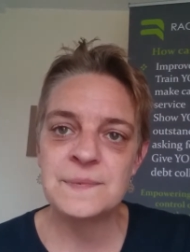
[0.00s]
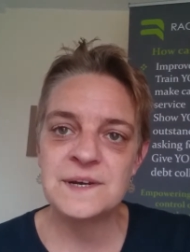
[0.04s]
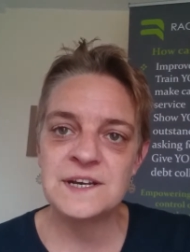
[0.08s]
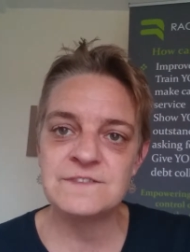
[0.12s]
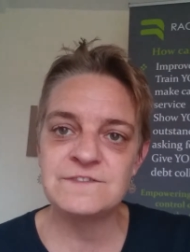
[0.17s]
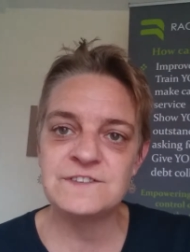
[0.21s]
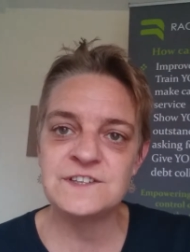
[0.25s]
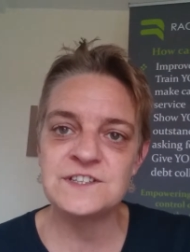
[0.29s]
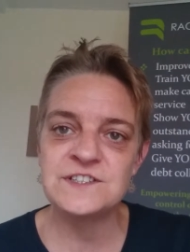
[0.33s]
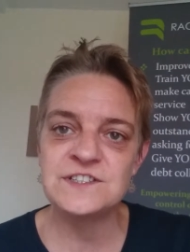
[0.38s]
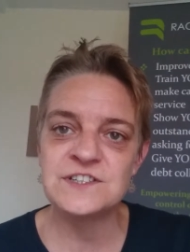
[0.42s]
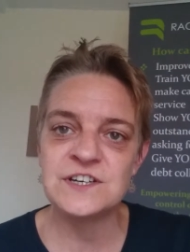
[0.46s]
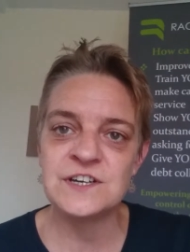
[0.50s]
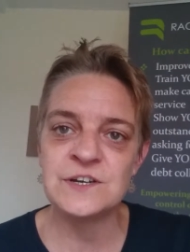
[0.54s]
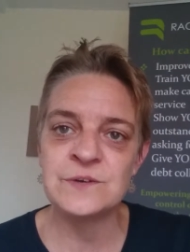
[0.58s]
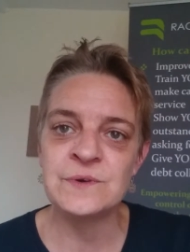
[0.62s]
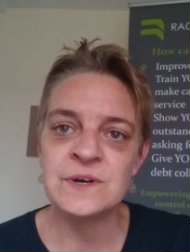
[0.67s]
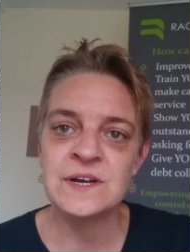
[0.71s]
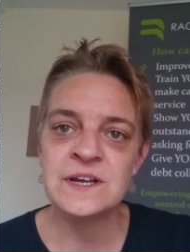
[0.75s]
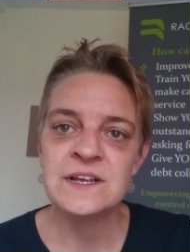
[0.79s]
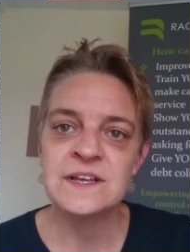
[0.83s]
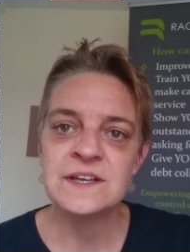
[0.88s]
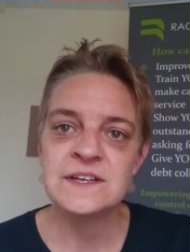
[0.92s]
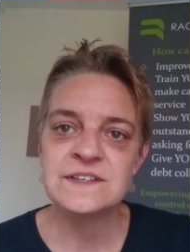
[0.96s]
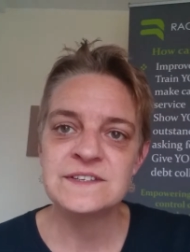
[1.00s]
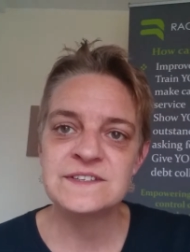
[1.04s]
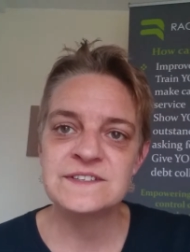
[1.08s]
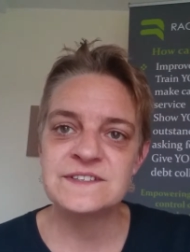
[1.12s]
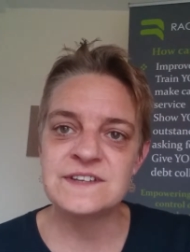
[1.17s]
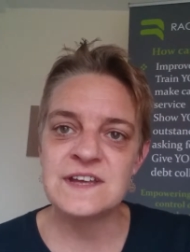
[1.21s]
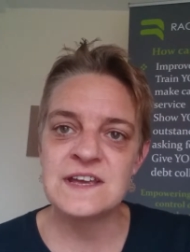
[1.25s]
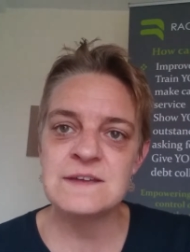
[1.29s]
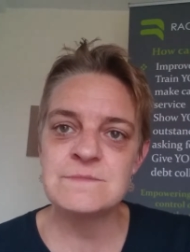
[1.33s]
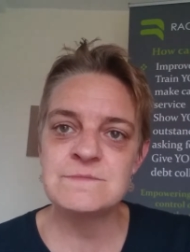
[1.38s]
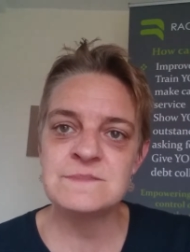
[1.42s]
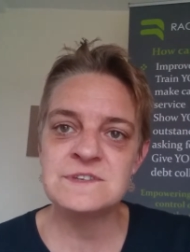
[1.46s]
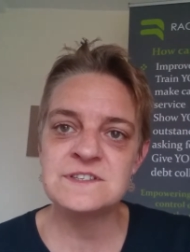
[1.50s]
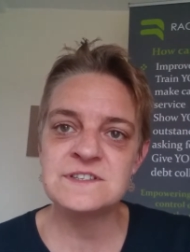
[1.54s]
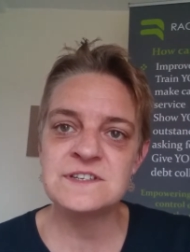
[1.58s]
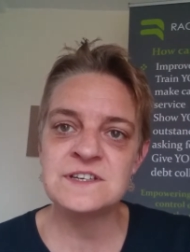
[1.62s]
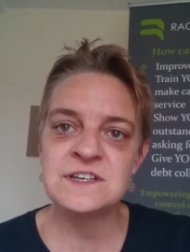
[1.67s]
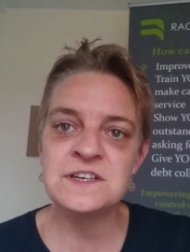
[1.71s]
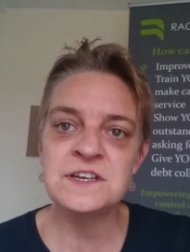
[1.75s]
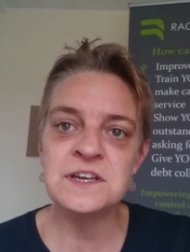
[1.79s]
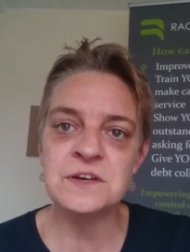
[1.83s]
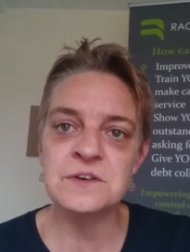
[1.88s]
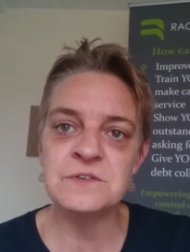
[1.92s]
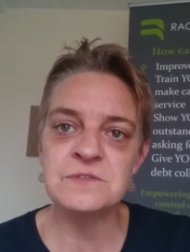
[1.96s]
But if you do, statements
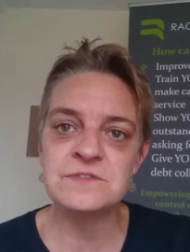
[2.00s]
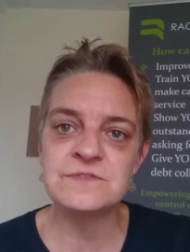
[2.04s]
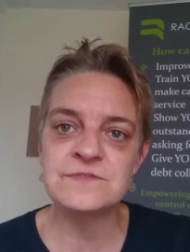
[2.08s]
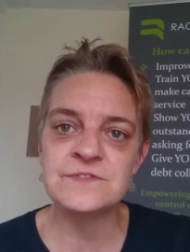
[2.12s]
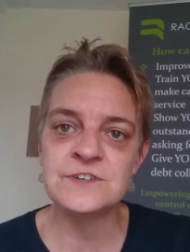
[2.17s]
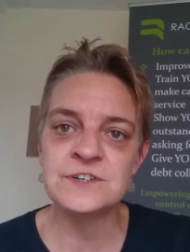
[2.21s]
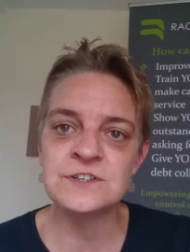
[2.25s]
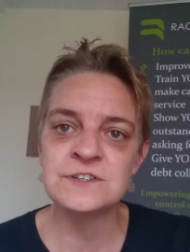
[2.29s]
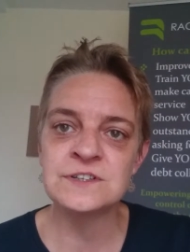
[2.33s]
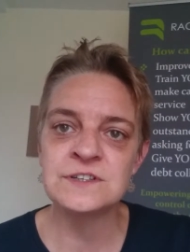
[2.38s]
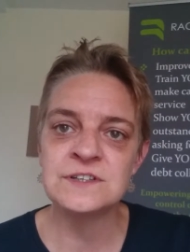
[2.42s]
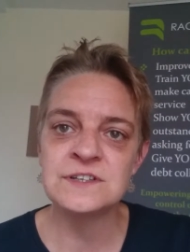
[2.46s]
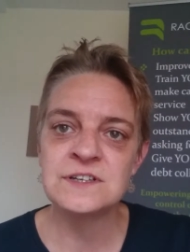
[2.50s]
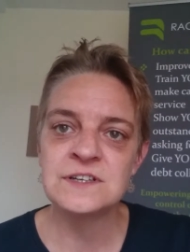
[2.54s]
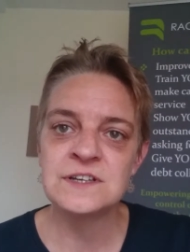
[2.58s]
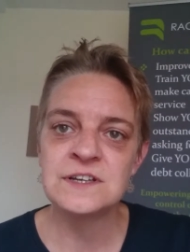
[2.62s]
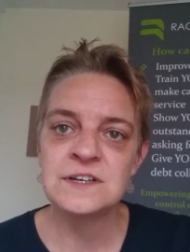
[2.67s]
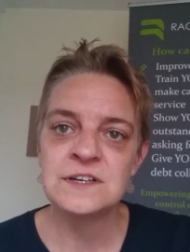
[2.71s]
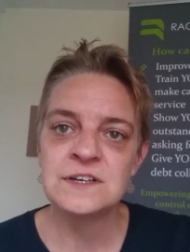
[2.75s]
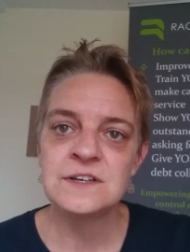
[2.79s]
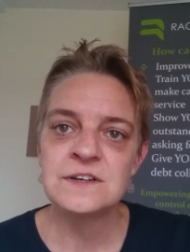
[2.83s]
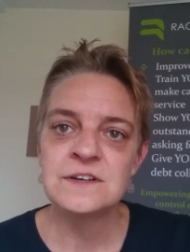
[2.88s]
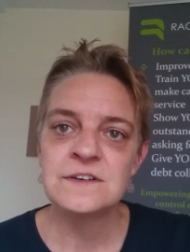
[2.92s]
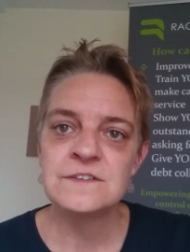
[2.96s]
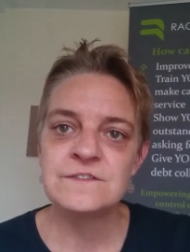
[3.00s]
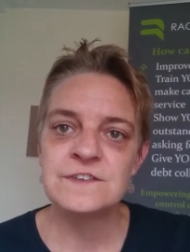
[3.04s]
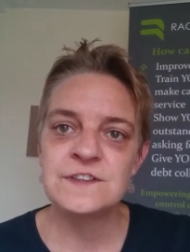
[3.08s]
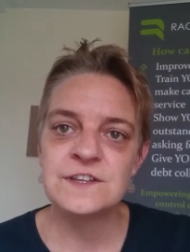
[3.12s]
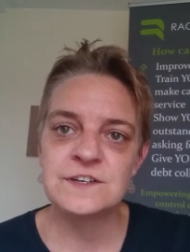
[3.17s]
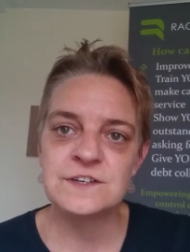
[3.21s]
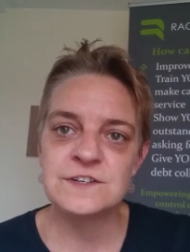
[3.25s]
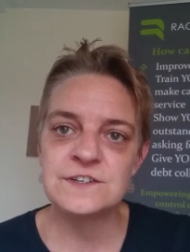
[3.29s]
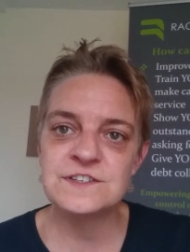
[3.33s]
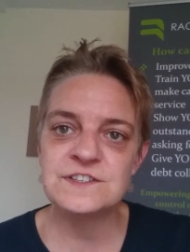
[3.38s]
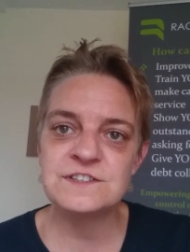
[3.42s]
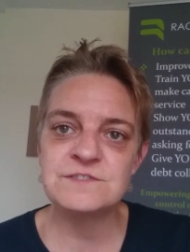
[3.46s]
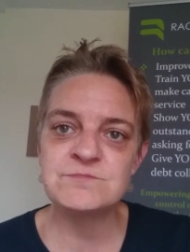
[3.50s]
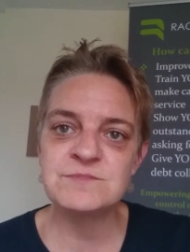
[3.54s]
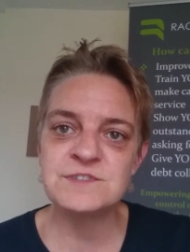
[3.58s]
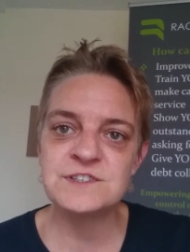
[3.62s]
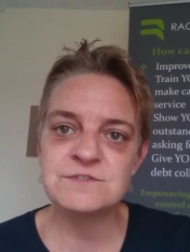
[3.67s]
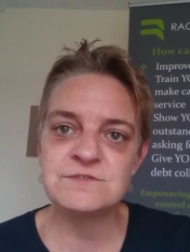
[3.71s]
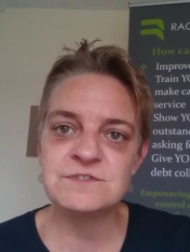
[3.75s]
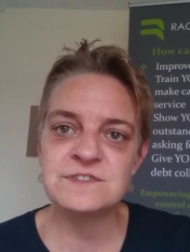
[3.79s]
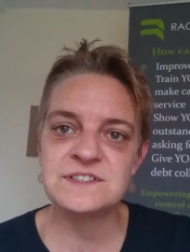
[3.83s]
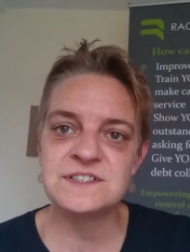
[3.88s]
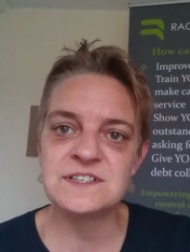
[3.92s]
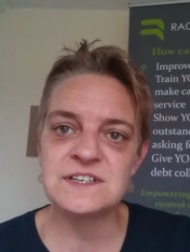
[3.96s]
are useful for the customer
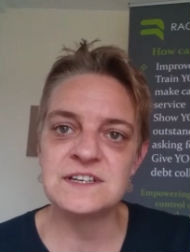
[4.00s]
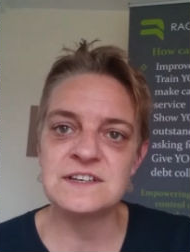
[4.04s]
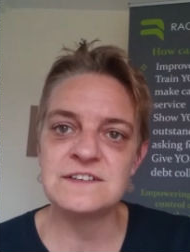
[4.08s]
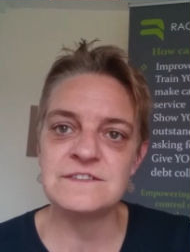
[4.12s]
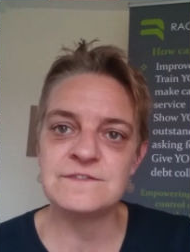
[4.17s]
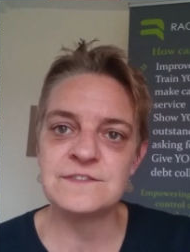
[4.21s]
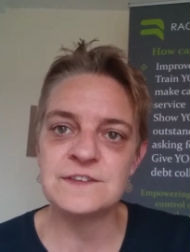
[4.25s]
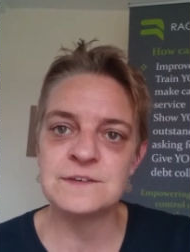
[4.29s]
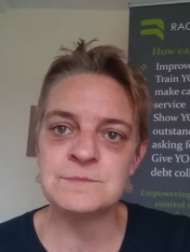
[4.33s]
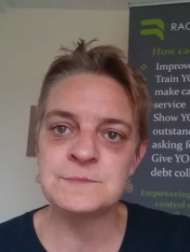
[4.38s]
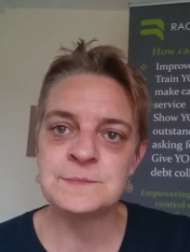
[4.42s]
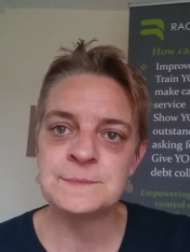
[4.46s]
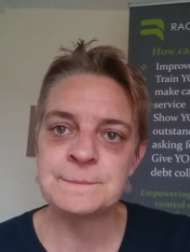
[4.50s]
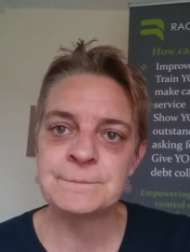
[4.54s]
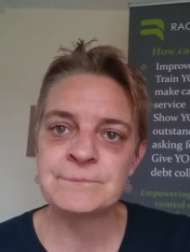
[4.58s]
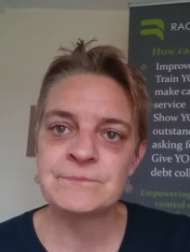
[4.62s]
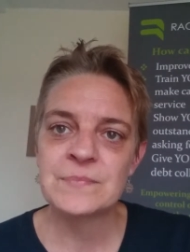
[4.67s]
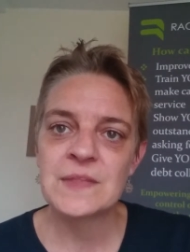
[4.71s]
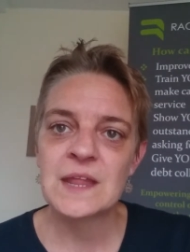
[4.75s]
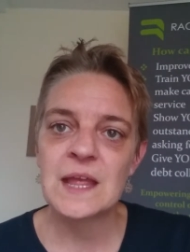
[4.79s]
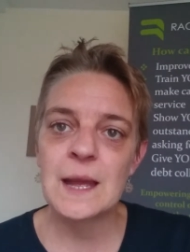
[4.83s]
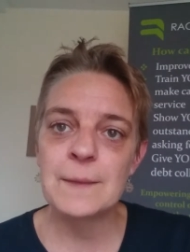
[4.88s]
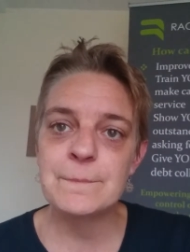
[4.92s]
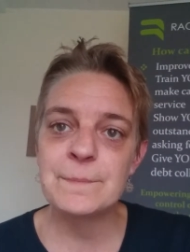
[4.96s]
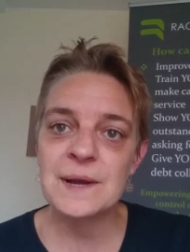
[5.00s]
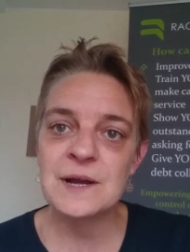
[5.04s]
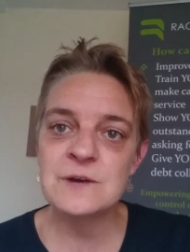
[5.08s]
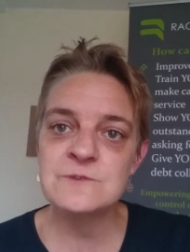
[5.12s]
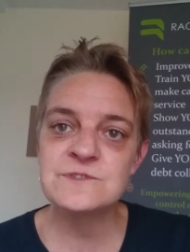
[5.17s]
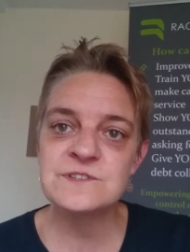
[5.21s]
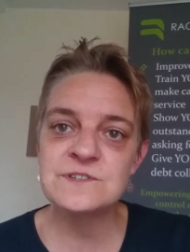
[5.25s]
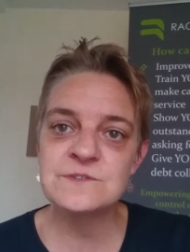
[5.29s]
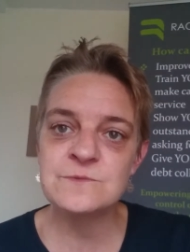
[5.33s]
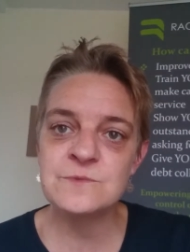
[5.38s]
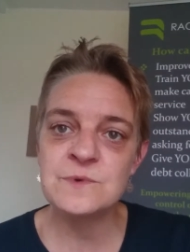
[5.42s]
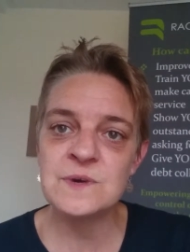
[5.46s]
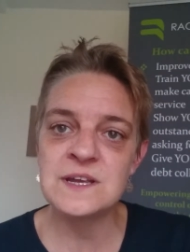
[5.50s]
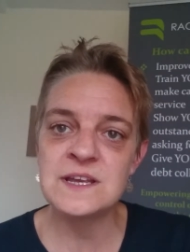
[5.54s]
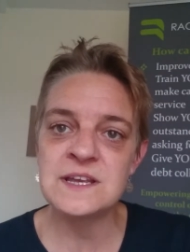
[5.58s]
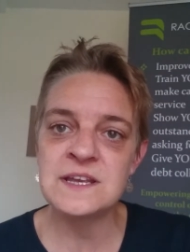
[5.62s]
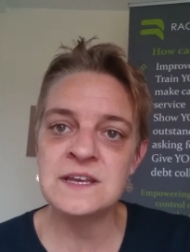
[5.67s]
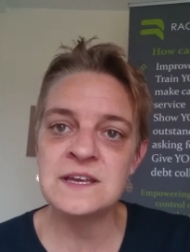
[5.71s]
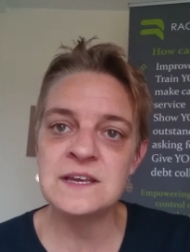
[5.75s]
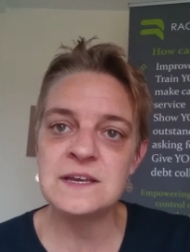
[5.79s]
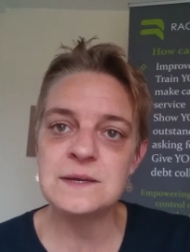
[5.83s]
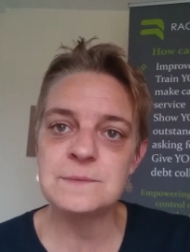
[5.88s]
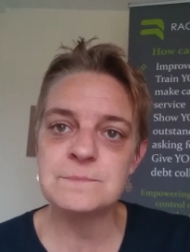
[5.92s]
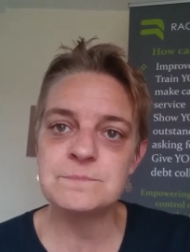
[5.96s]
to receive them about a
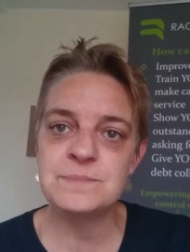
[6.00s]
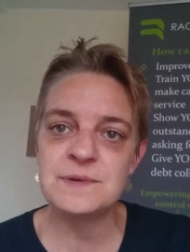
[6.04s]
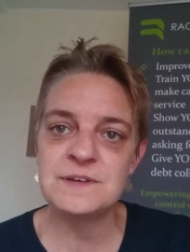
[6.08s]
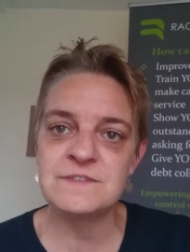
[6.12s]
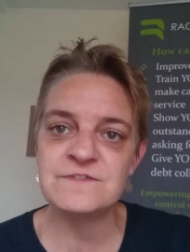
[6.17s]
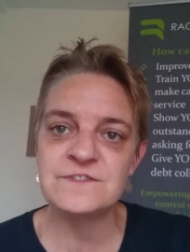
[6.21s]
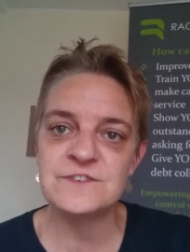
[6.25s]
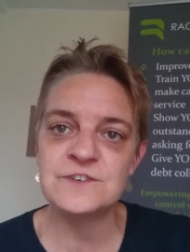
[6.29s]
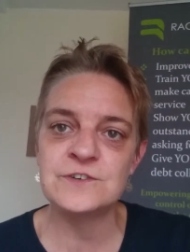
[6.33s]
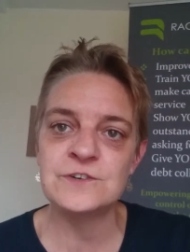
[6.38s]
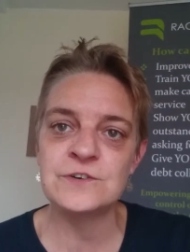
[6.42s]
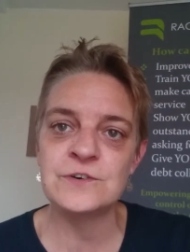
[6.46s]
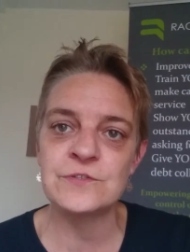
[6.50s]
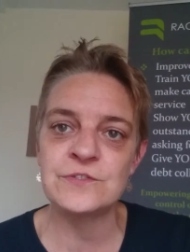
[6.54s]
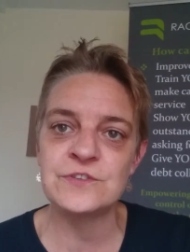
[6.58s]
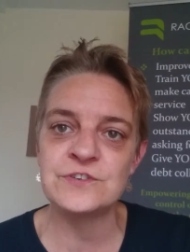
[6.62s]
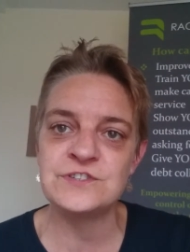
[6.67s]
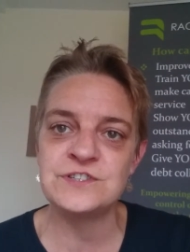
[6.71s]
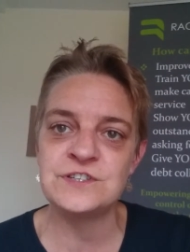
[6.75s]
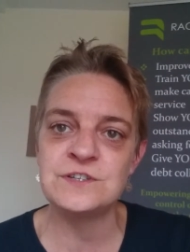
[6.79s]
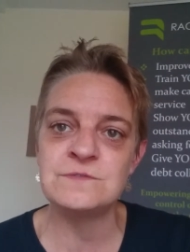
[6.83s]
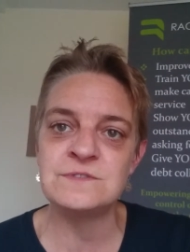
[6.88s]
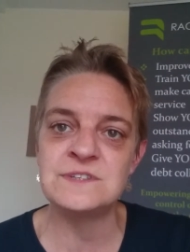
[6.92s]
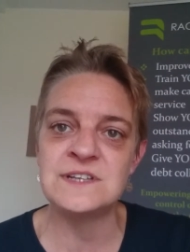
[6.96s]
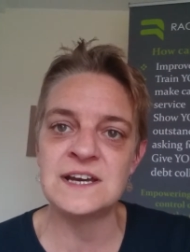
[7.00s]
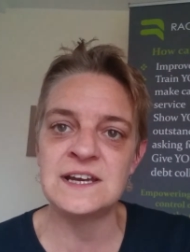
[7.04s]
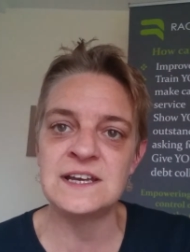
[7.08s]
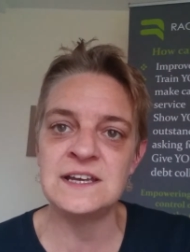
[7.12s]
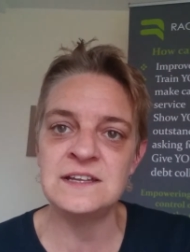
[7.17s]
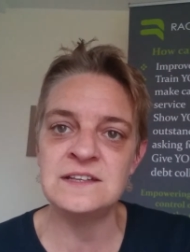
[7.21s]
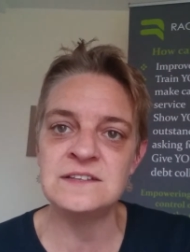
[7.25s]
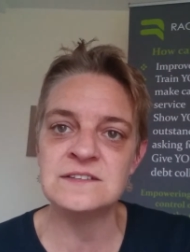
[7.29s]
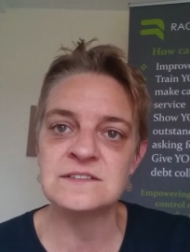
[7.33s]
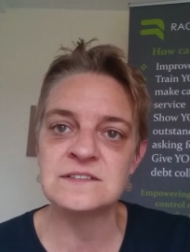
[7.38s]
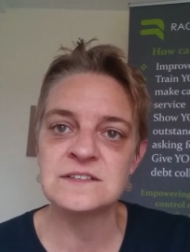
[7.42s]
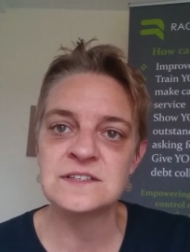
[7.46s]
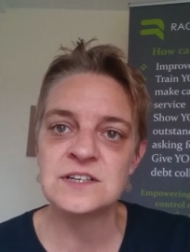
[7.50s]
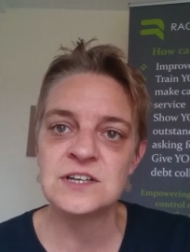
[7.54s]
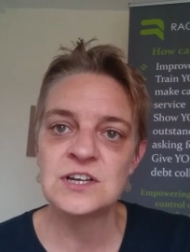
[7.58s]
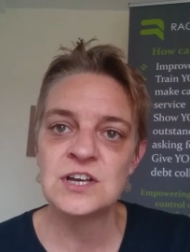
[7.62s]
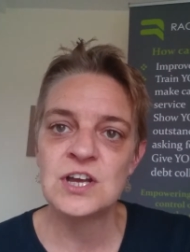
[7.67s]
week before the due date,